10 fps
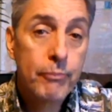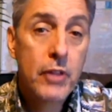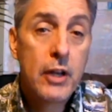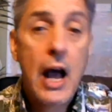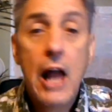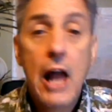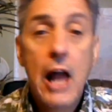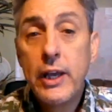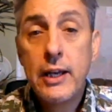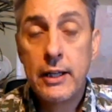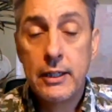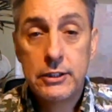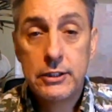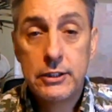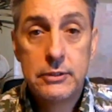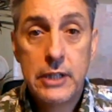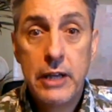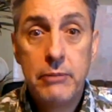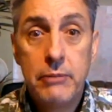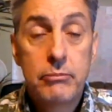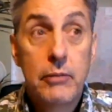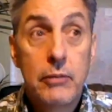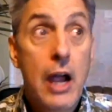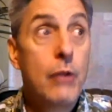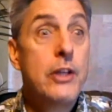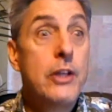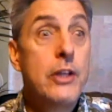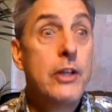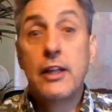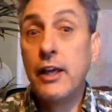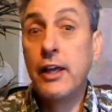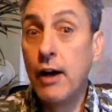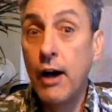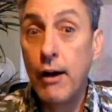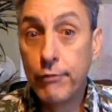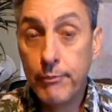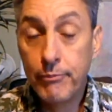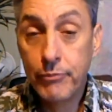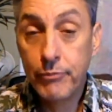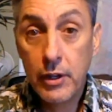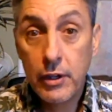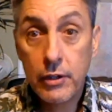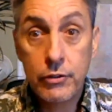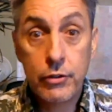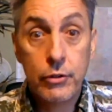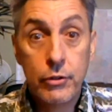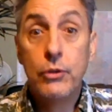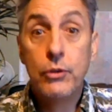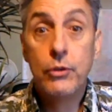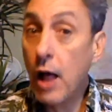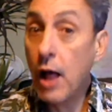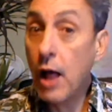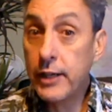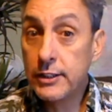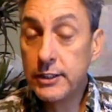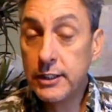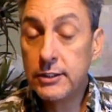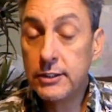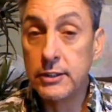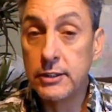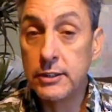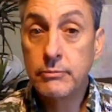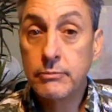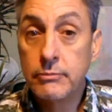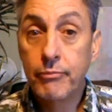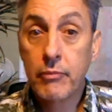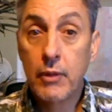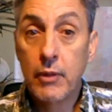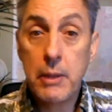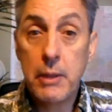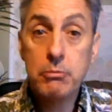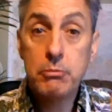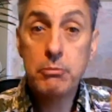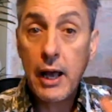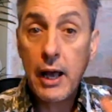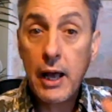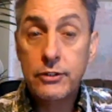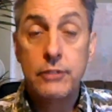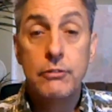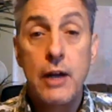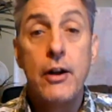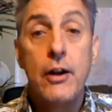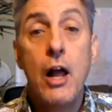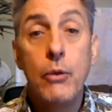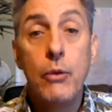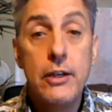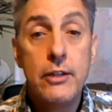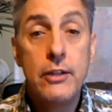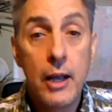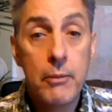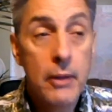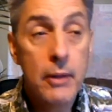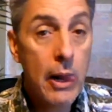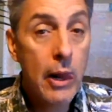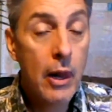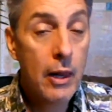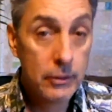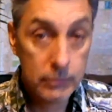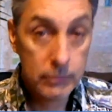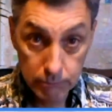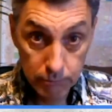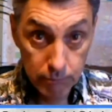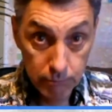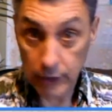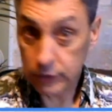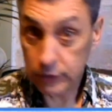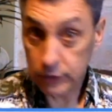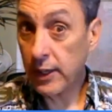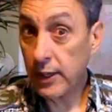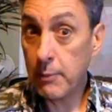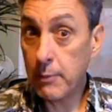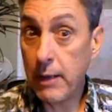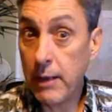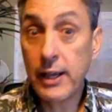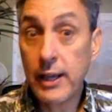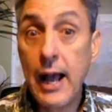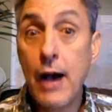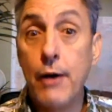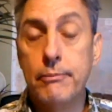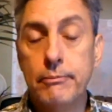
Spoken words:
and Halloween hits, right? Halloween is like the kickoff to the holiday season. People's minds around Halloween time, they start thinking about checking out.